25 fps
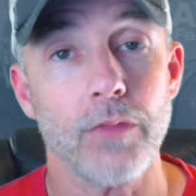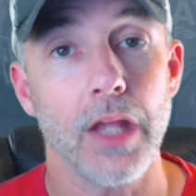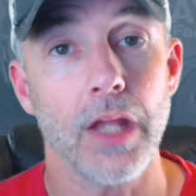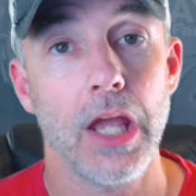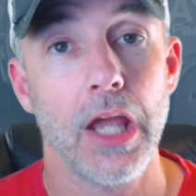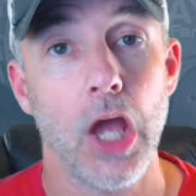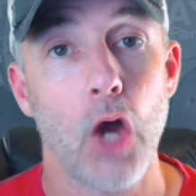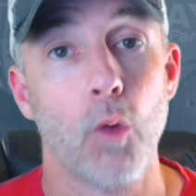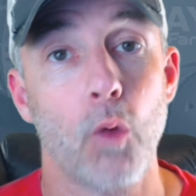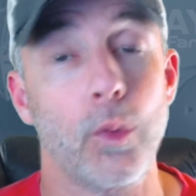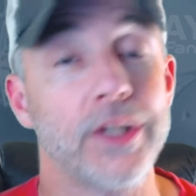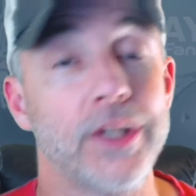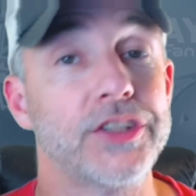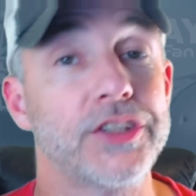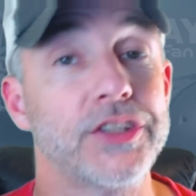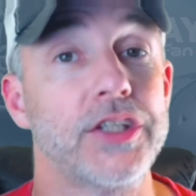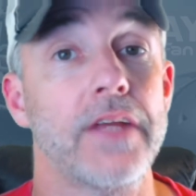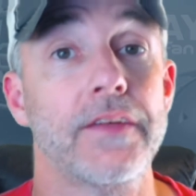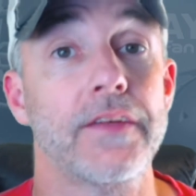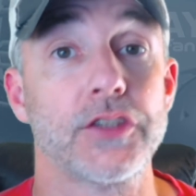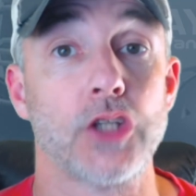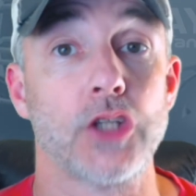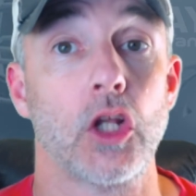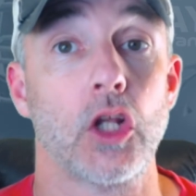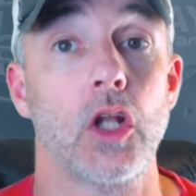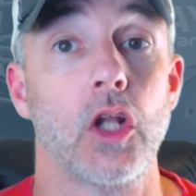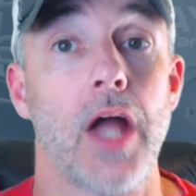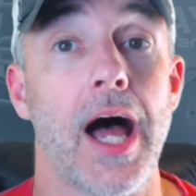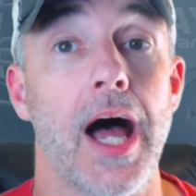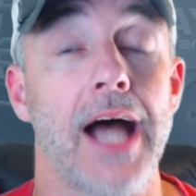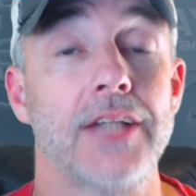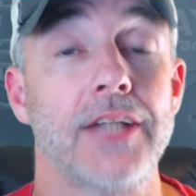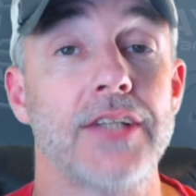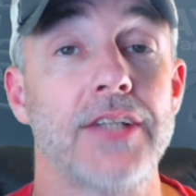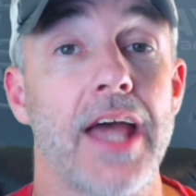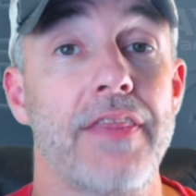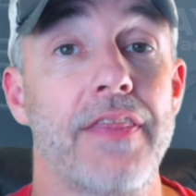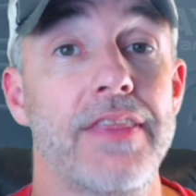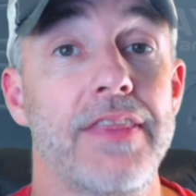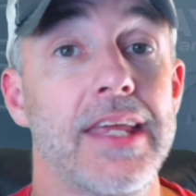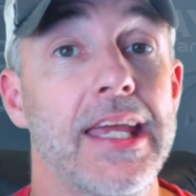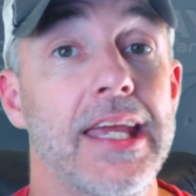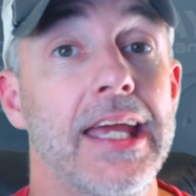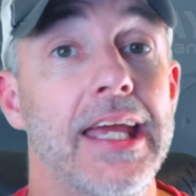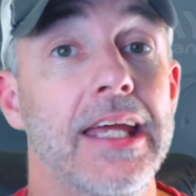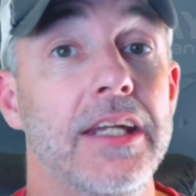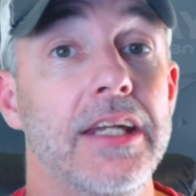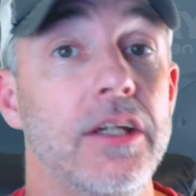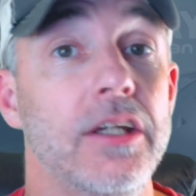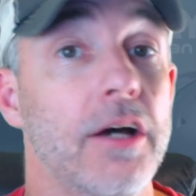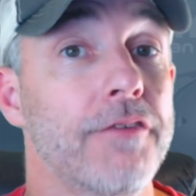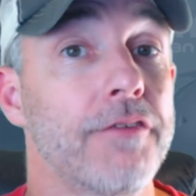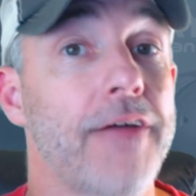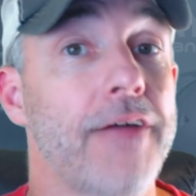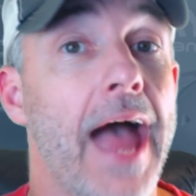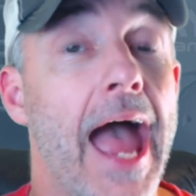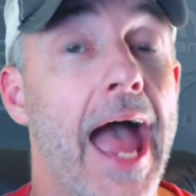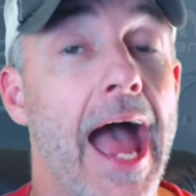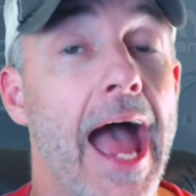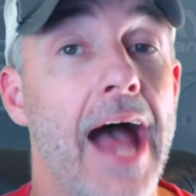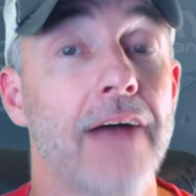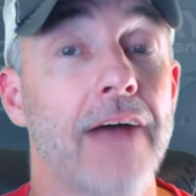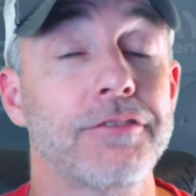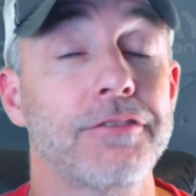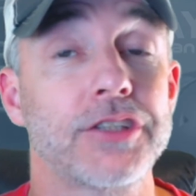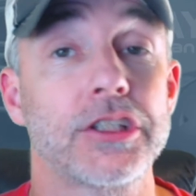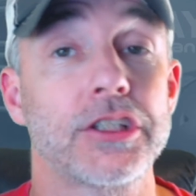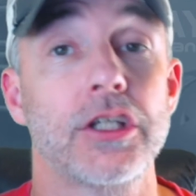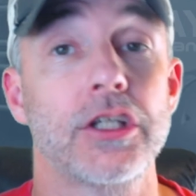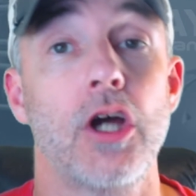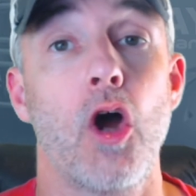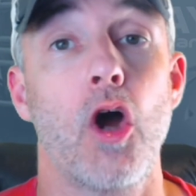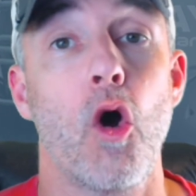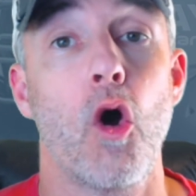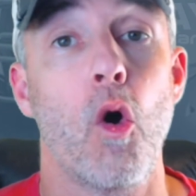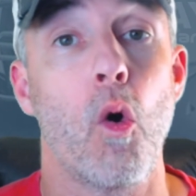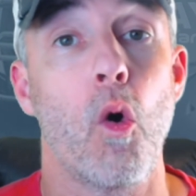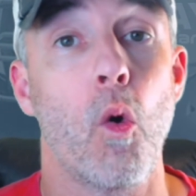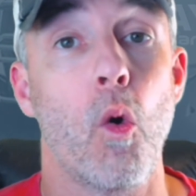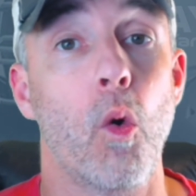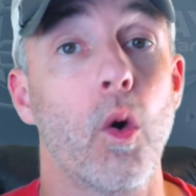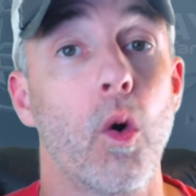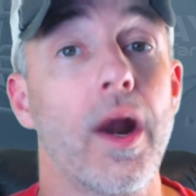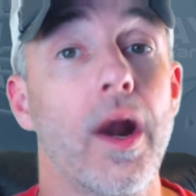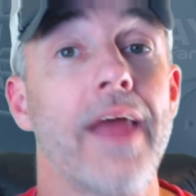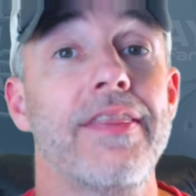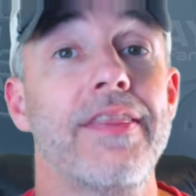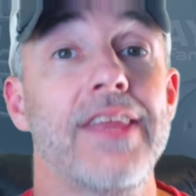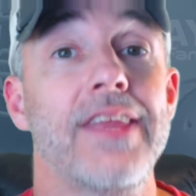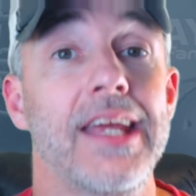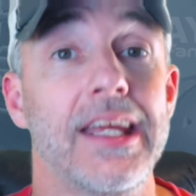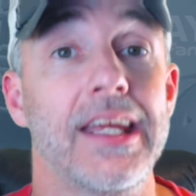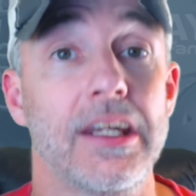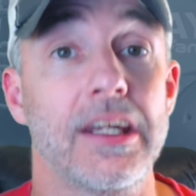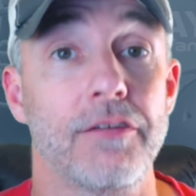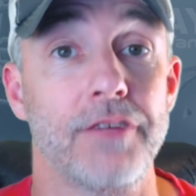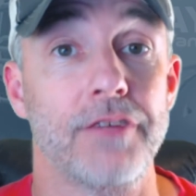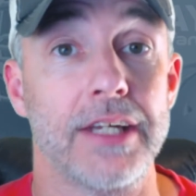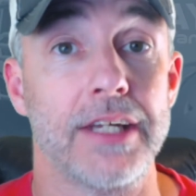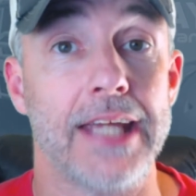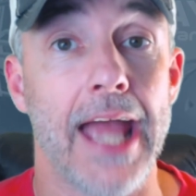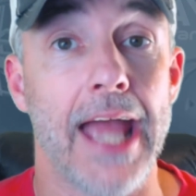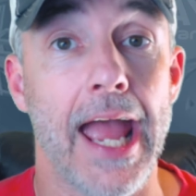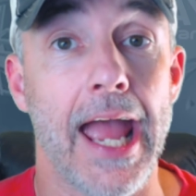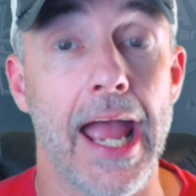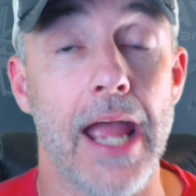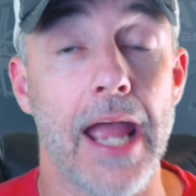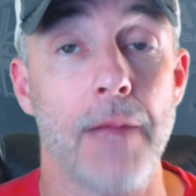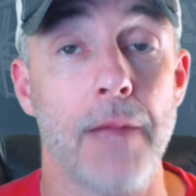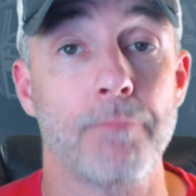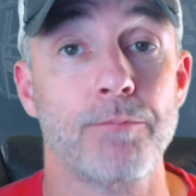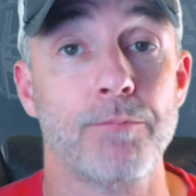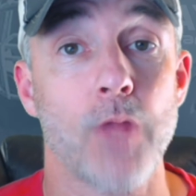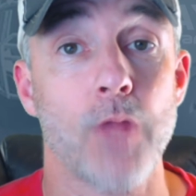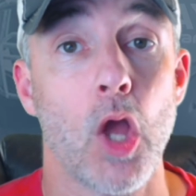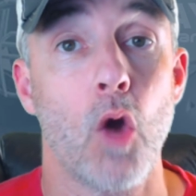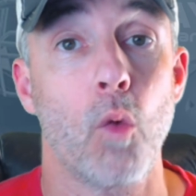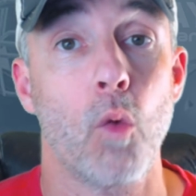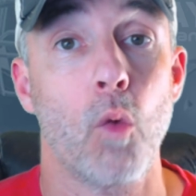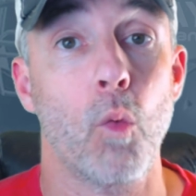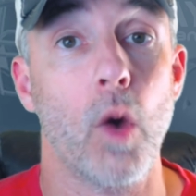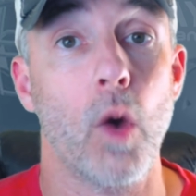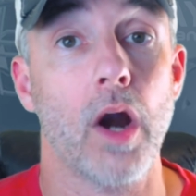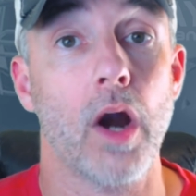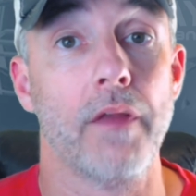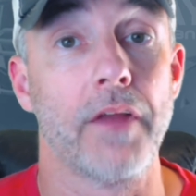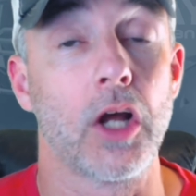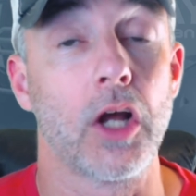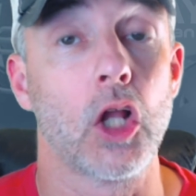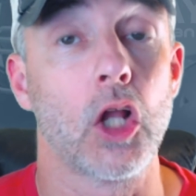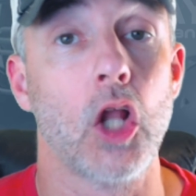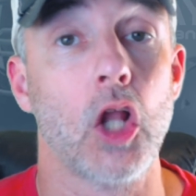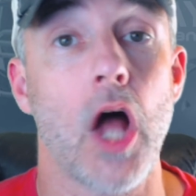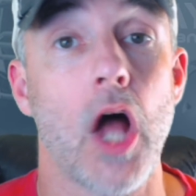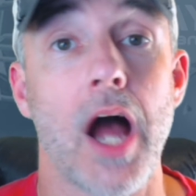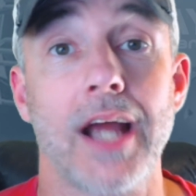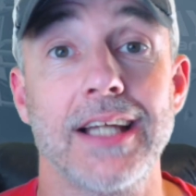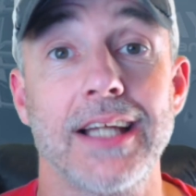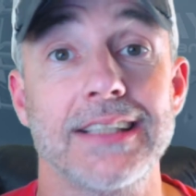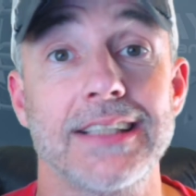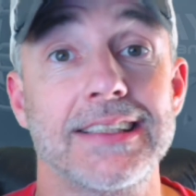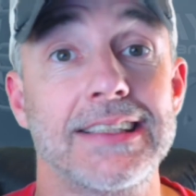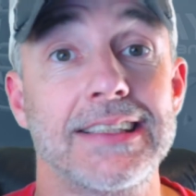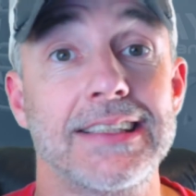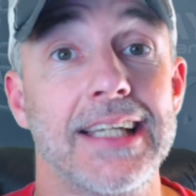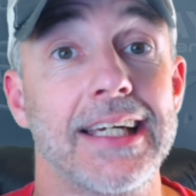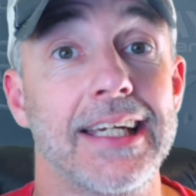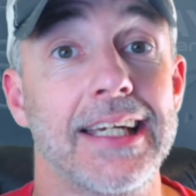We see this a lot at the end of halves or at the end of a game where the clock is ticking